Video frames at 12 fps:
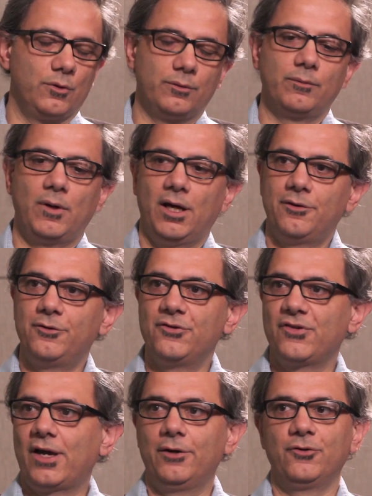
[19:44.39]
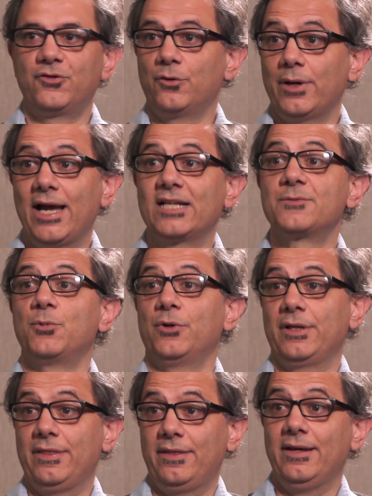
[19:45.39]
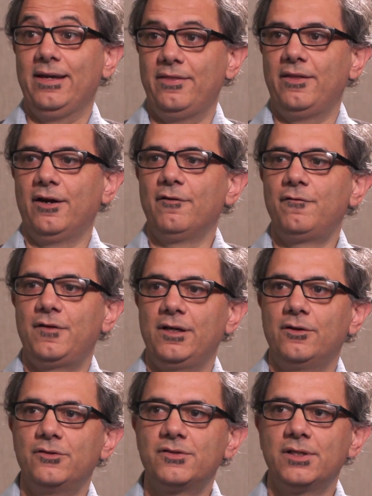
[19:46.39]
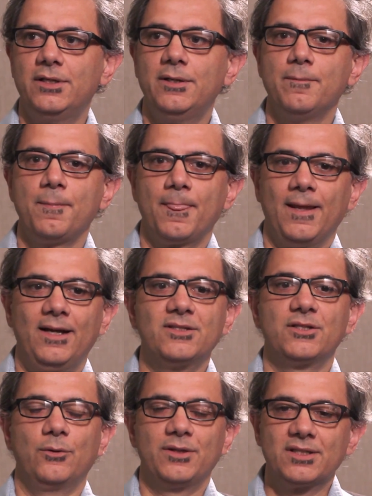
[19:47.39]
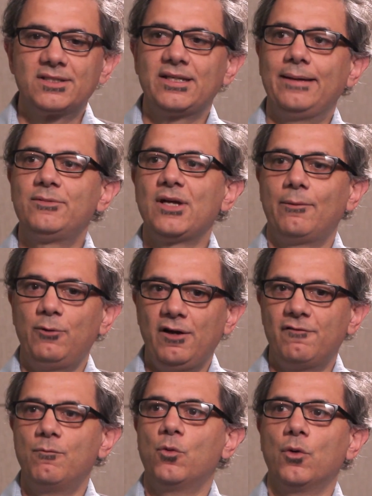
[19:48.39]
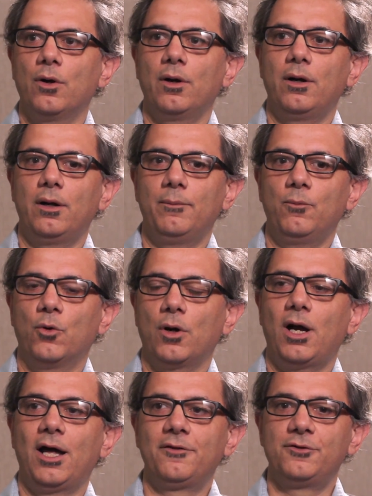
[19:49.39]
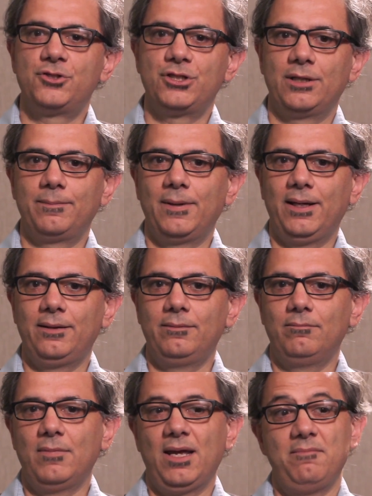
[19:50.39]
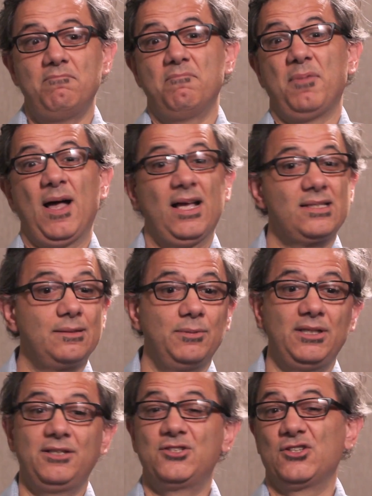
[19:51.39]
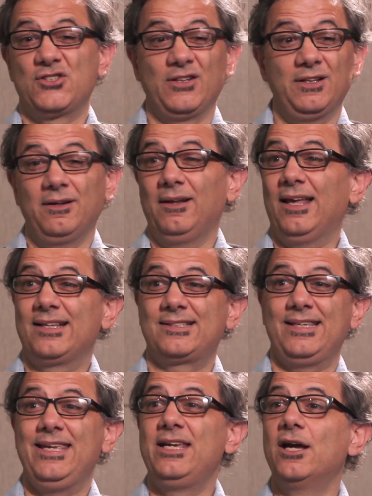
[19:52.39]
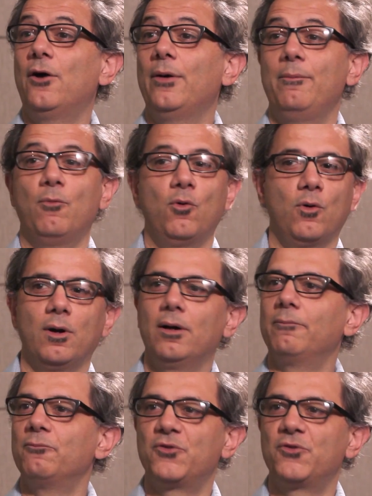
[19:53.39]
or other designers who are expert in their fields. And so at the same time, we have more authorship and possibly just a little less ego and more